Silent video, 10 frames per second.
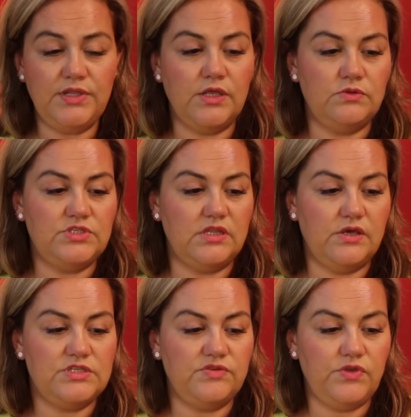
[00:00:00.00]
be known to
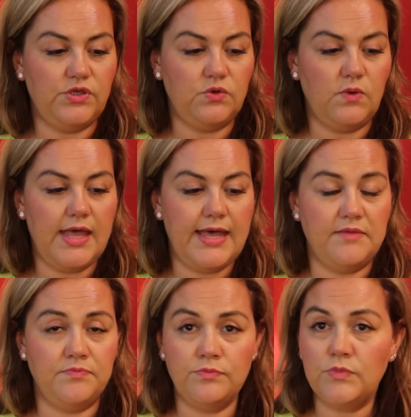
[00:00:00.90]
those of you
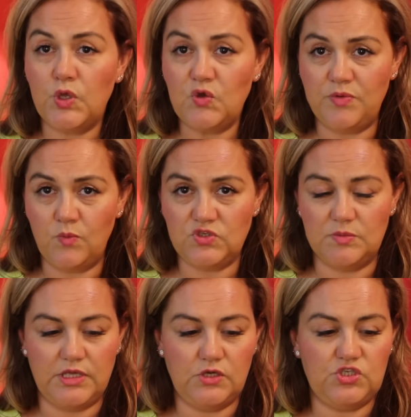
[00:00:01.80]
um, who have been
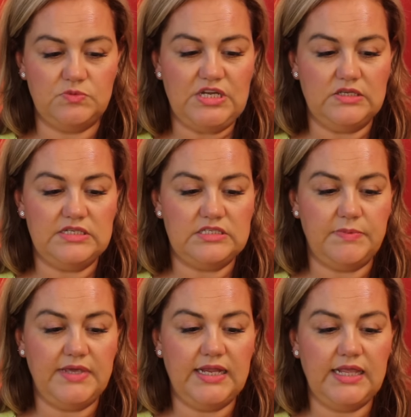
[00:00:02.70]
watching my YouTube channel since
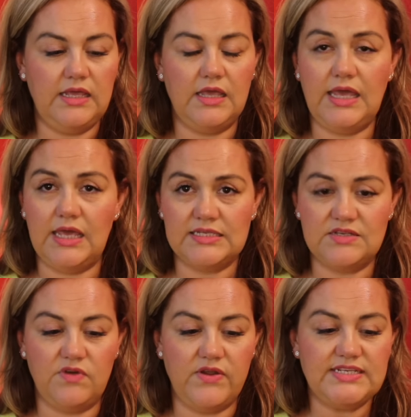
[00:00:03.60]
the beginning. He is
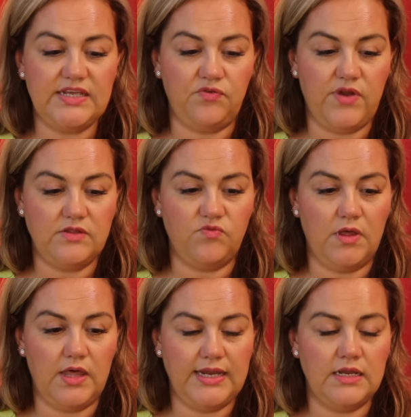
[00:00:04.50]
a very dear friend of
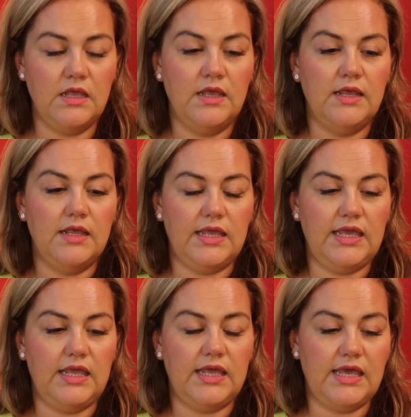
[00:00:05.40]
mine.
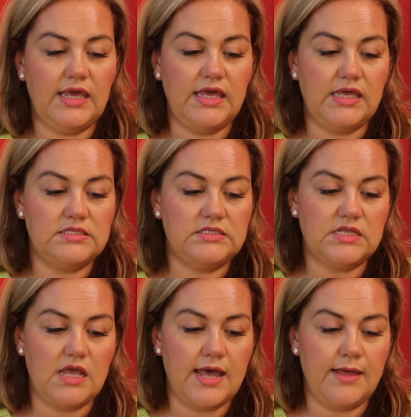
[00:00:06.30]
He
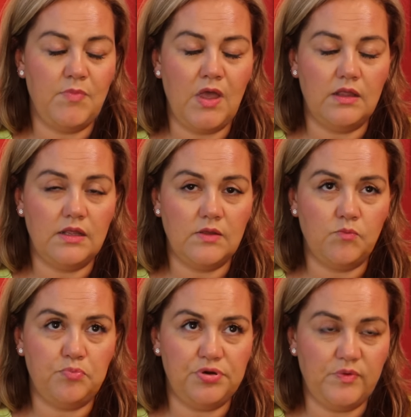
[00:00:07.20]
is um,
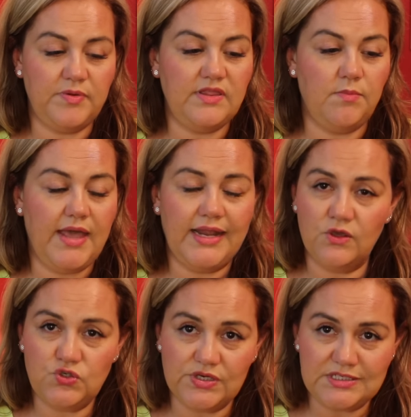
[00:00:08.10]
probably the man
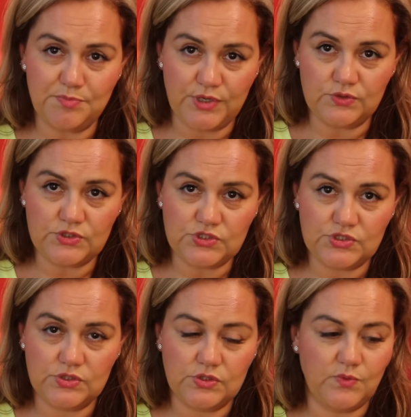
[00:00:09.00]
I trust
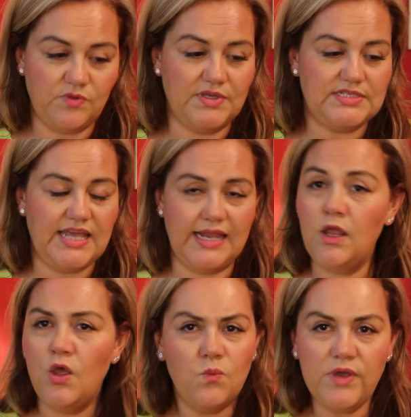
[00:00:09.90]
most with my
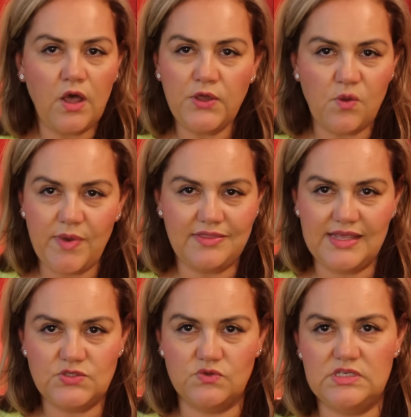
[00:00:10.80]
skin. We argue about
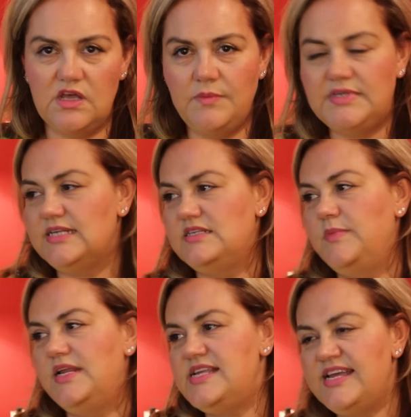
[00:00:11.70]
things all the time. He says
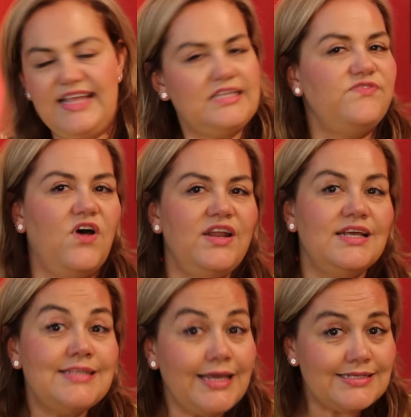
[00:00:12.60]
I'm an idiot, that's fine.
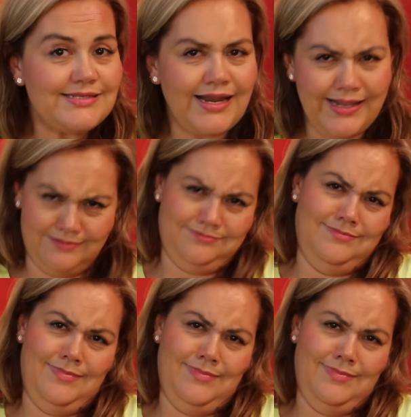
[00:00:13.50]
I say he's Italian.